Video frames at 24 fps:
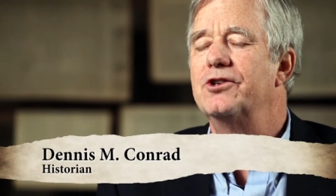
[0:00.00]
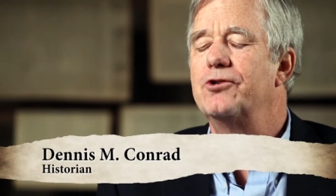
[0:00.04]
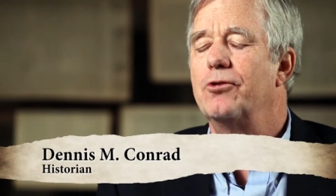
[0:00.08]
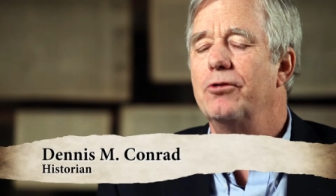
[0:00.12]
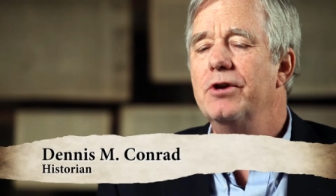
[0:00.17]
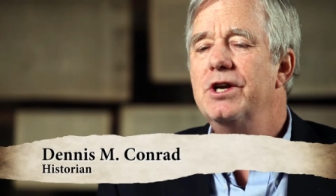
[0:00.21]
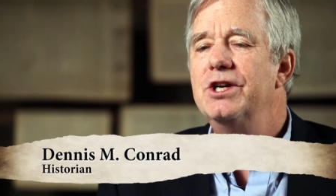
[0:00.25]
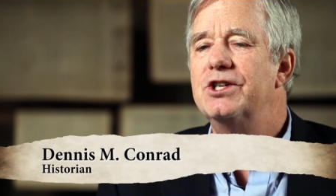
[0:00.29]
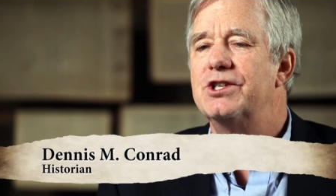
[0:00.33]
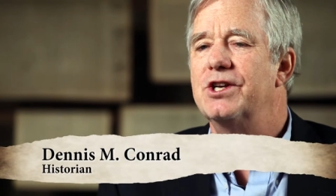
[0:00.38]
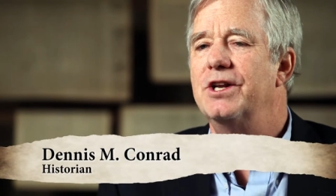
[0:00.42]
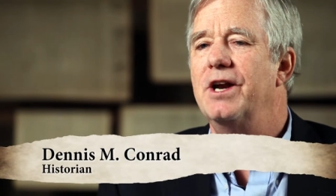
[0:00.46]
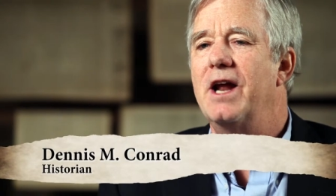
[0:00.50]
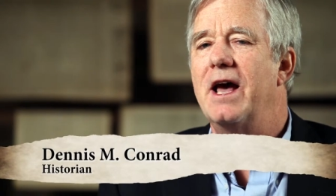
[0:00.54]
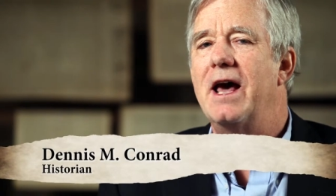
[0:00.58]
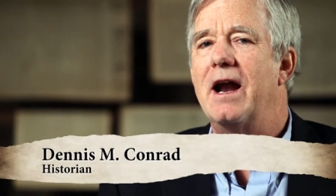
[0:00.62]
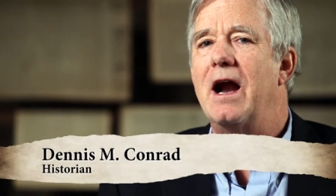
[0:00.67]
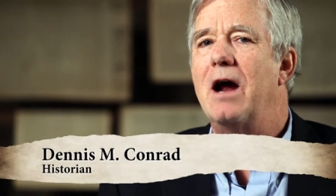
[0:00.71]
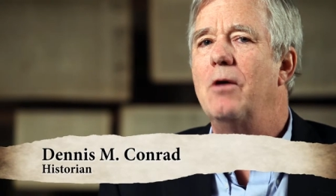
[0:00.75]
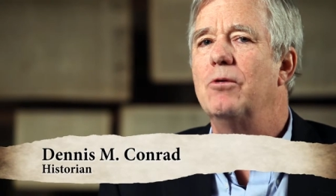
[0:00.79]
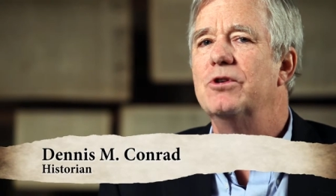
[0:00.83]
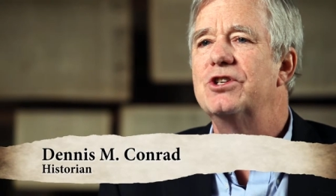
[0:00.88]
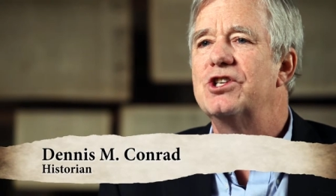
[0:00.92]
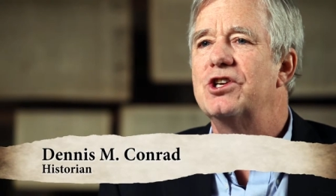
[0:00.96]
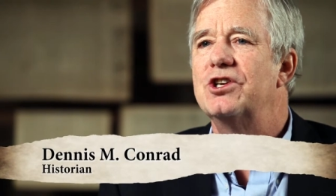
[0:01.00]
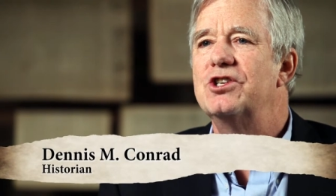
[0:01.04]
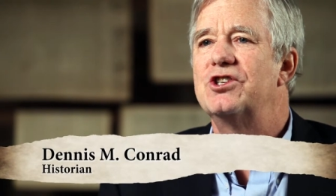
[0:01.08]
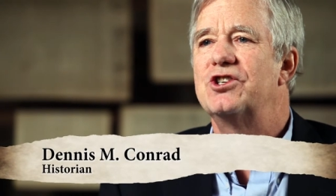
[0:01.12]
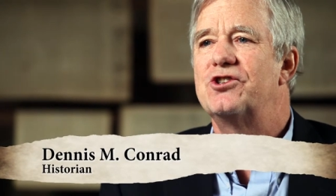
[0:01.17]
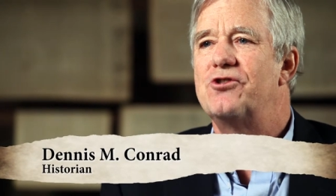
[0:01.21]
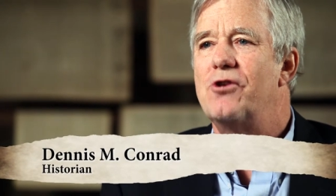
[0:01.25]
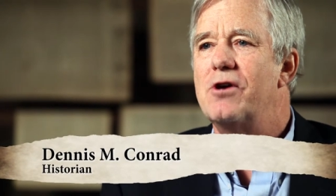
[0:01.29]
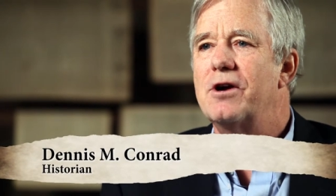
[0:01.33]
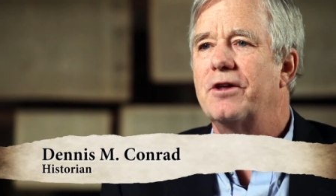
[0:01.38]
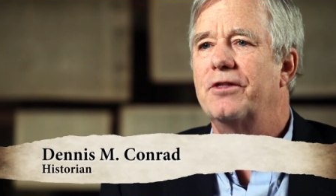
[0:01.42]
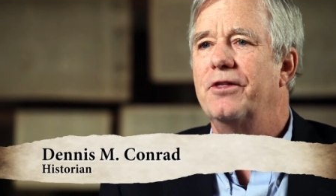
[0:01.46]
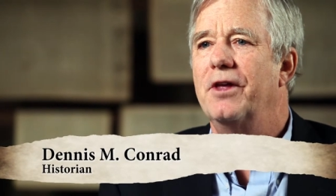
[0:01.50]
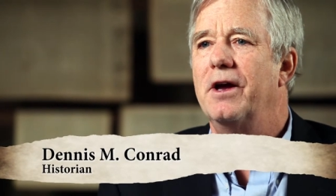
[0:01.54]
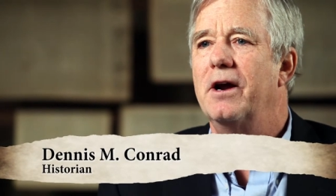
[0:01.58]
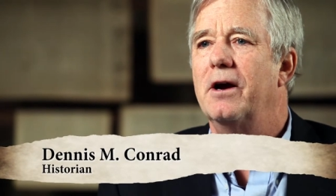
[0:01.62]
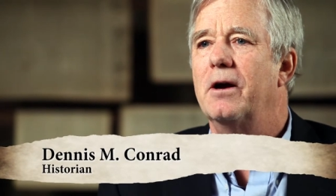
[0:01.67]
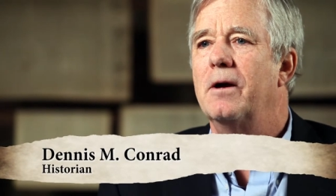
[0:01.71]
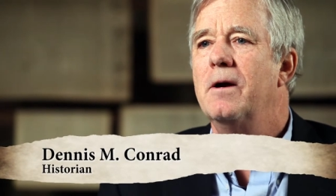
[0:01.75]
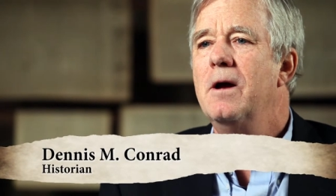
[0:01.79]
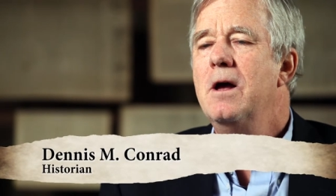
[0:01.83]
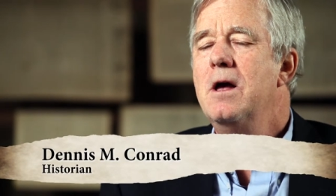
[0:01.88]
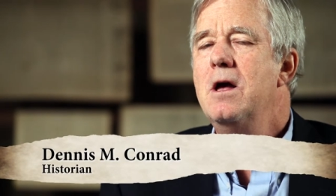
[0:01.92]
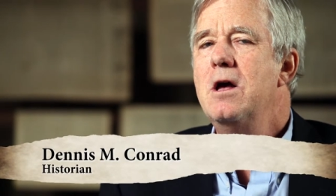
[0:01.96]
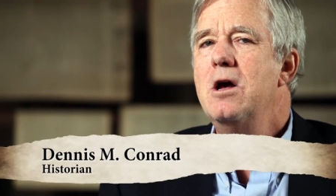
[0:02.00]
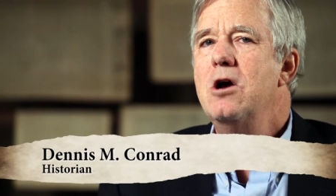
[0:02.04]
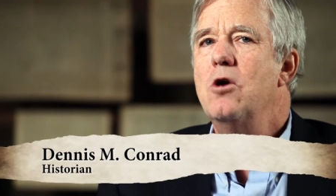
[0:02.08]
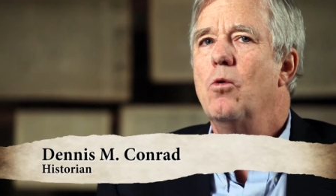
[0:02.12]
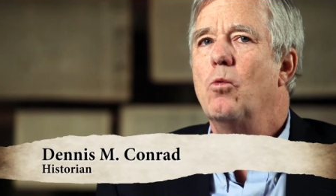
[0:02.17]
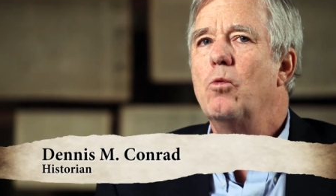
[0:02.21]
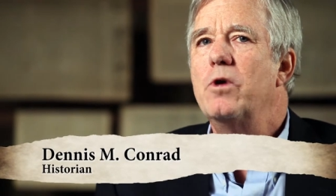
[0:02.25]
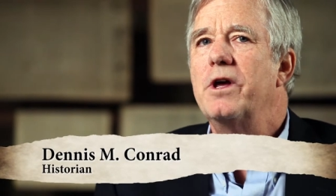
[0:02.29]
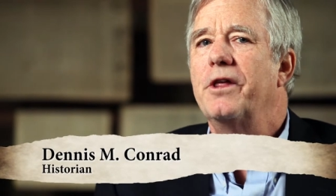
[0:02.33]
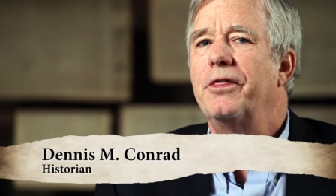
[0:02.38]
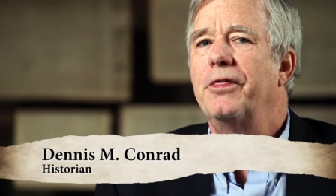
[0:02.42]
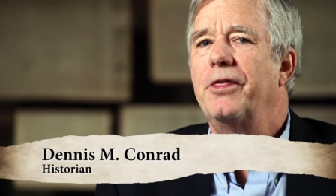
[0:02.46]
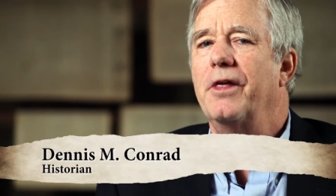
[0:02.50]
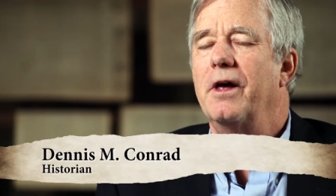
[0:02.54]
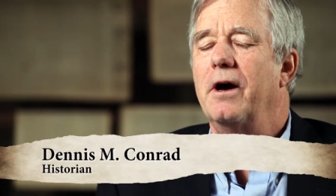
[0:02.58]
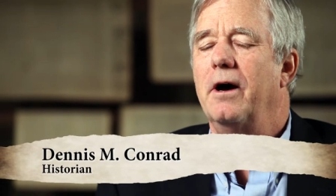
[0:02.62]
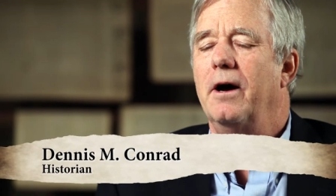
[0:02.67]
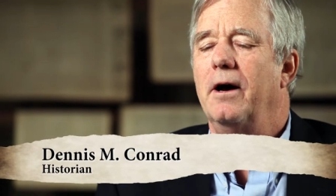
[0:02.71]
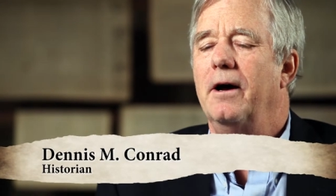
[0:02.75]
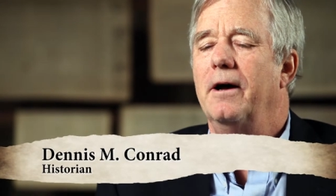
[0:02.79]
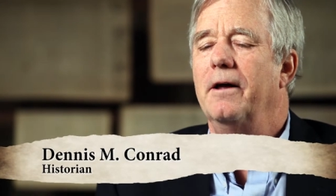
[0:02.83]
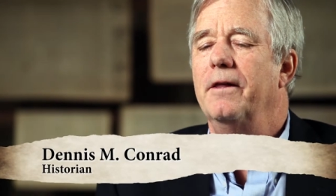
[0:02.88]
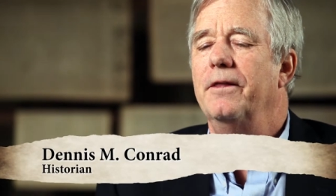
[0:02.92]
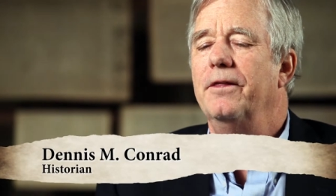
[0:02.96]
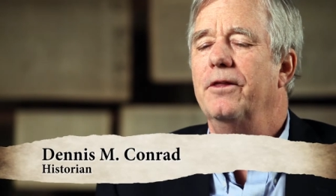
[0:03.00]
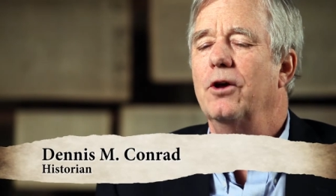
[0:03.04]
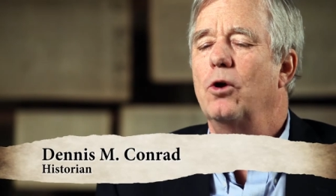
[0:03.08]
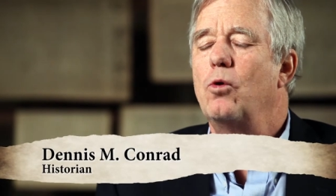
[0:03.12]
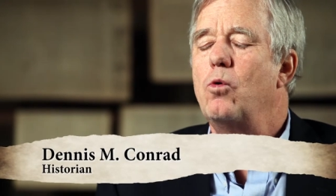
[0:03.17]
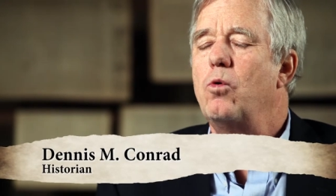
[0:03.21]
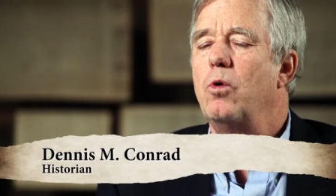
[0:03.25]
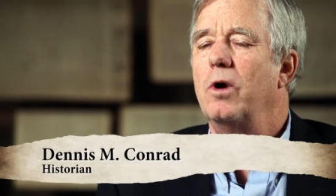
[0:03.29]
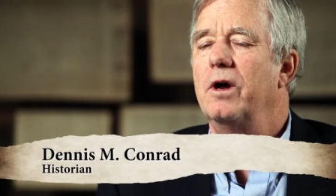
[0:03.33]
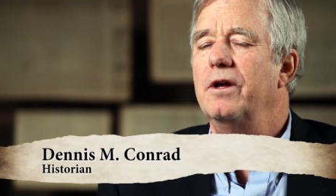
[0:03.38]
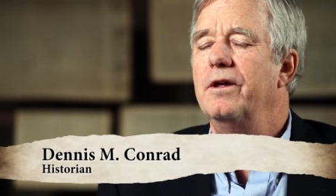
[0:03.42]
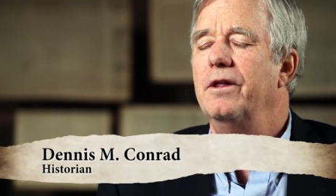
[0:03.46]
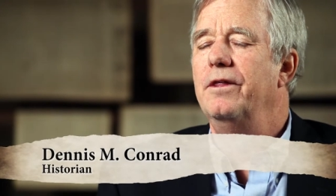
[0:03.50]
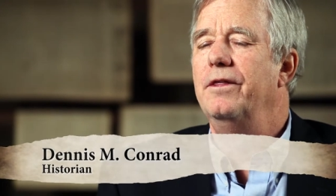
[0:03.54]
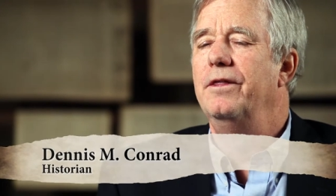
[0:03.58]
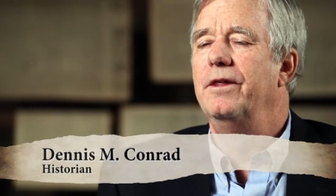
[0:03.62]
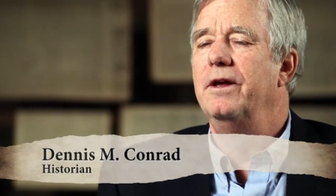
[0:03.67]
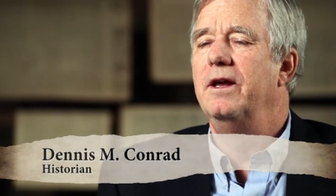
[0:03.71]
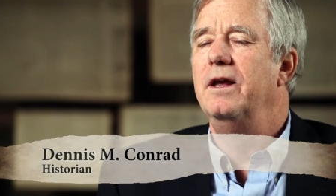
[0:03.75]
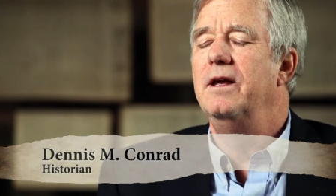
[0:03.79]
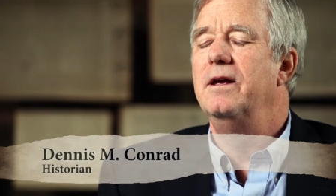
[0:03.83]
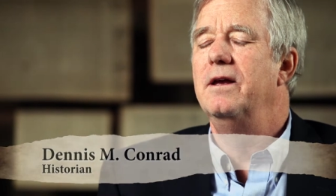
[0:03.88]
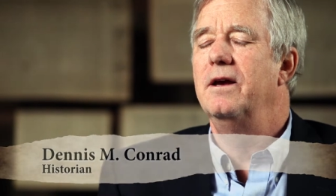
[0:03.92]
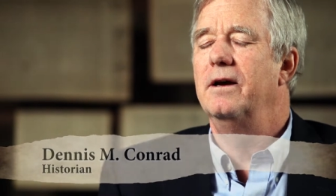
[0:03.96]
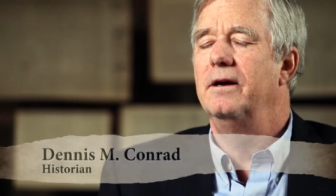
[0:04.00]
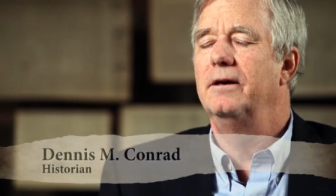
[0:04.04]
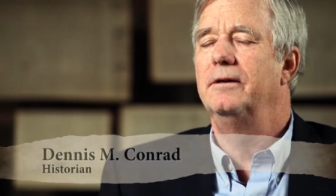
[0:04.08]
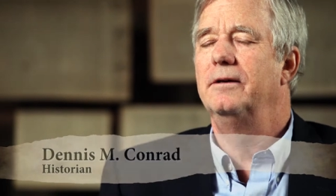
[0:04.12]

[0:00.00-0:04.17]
treason, and I was struck there with uh, the, the